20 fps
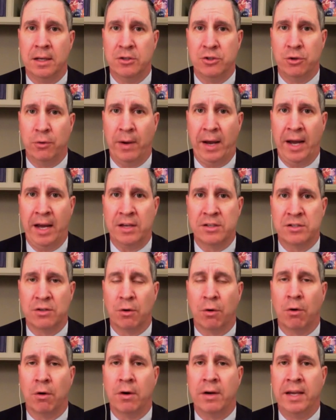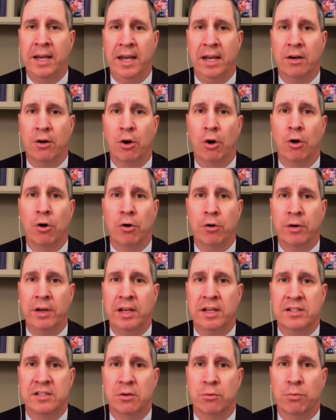as you asked, or can
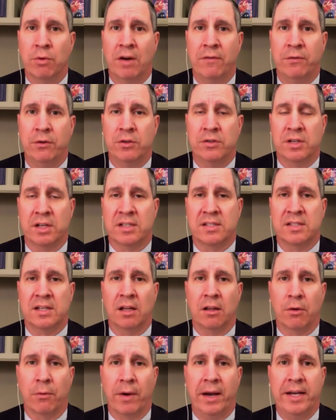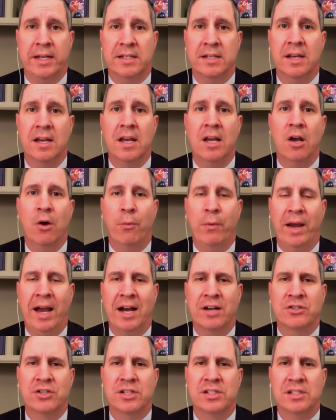earnings and revenues accelerate? We
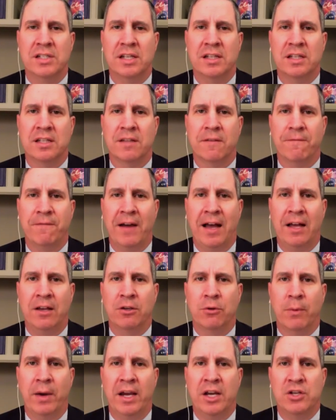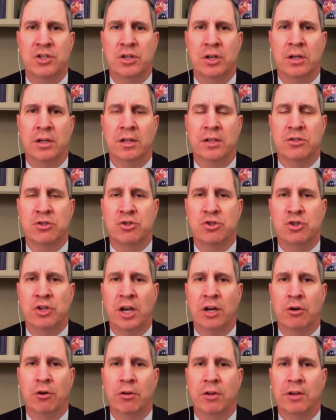actually see that the valuation is
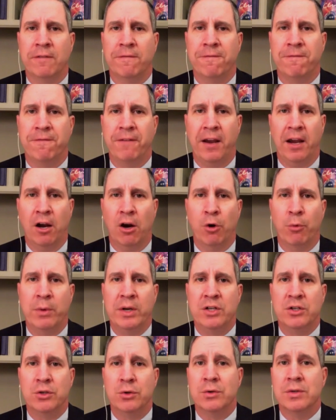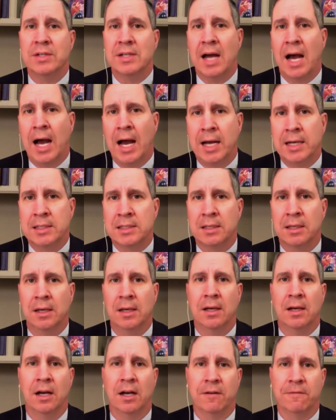generally fair. We do not,
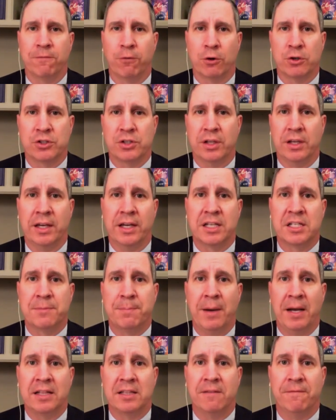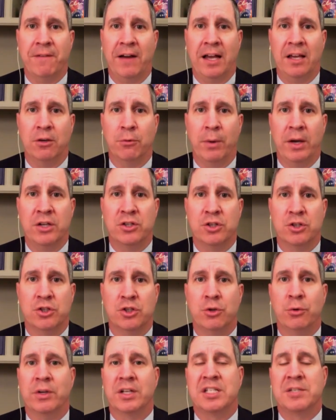unfortunately, expect the
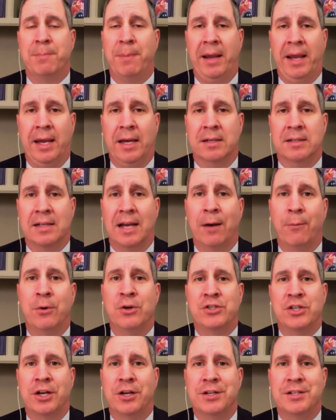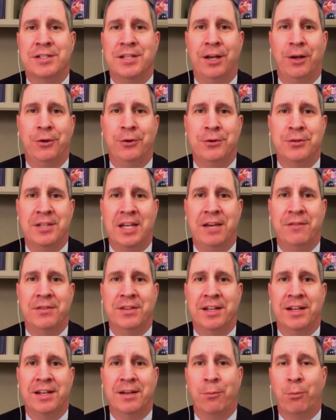valuation to expand. I wish I could tell you,
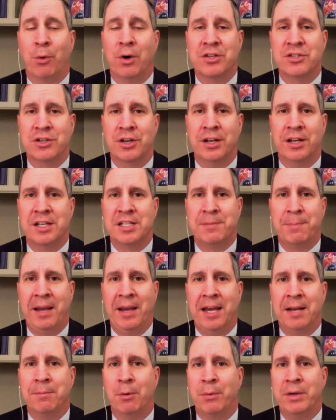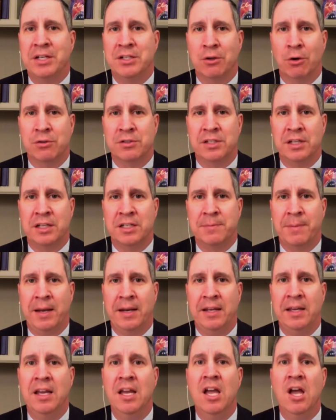David, that it was going to expand, but we don't see it
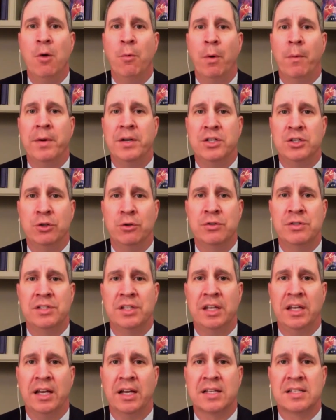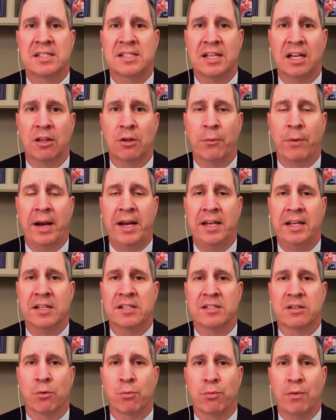expanding. What we do see accelerating
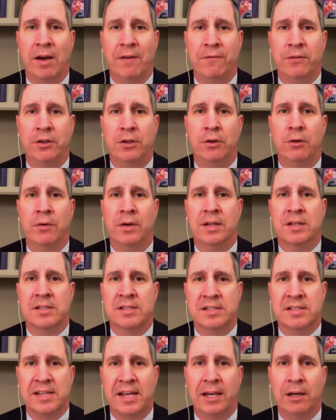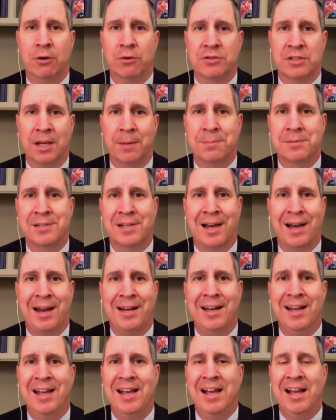is the revenue and sales
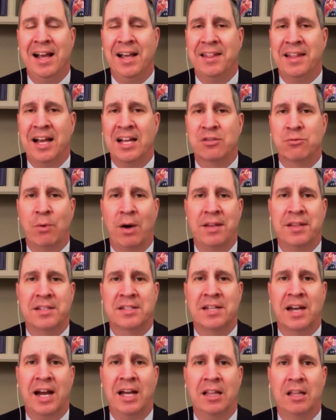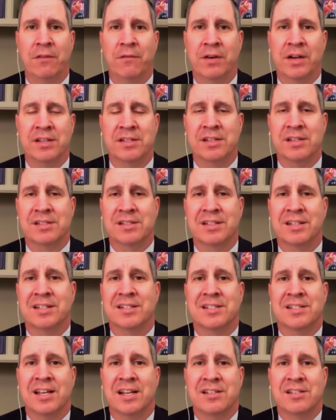upside, and that's why the tile of us is
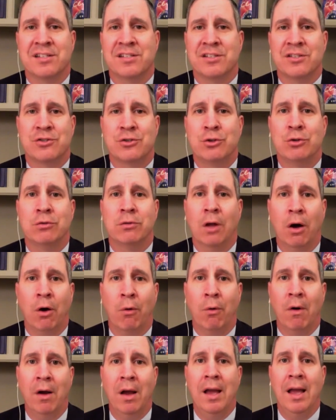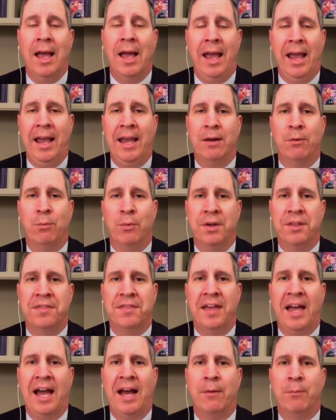consensus is too low. And with
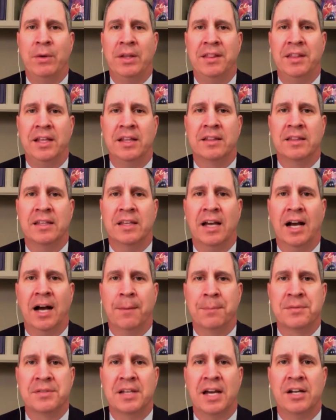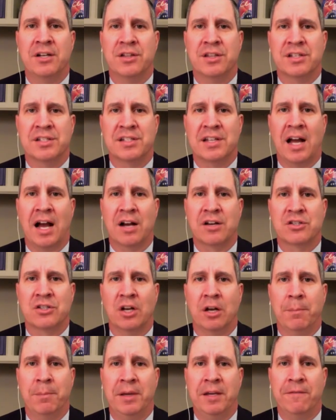that, we think the upside to the stock is
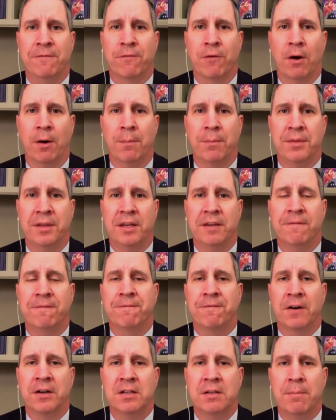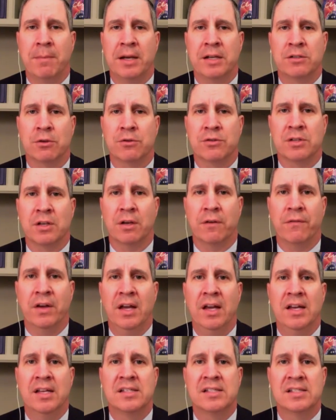going to be from the fundamentals of
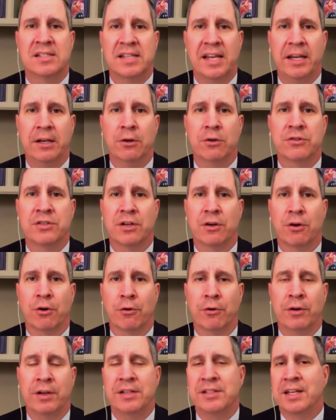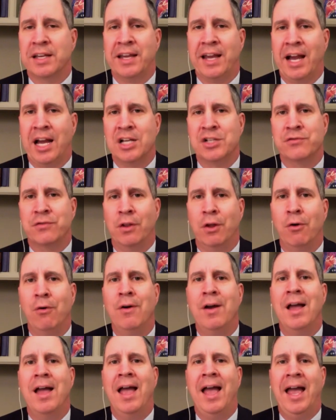sales and earnings and cash
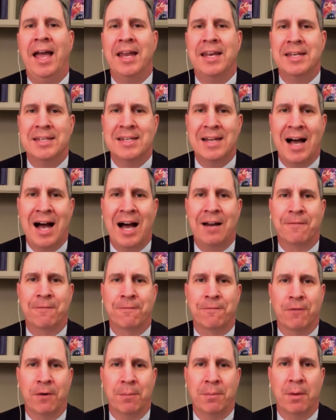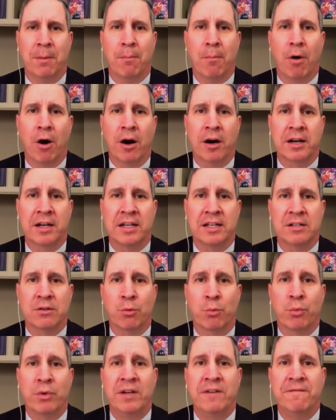flow, and not from the market
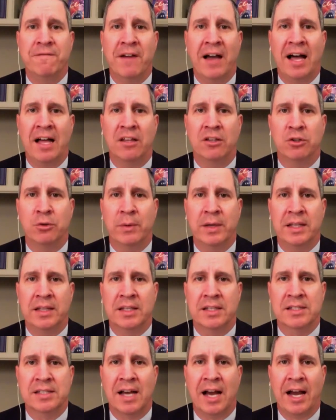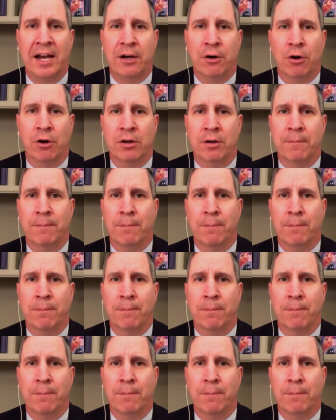revaluing this higher on a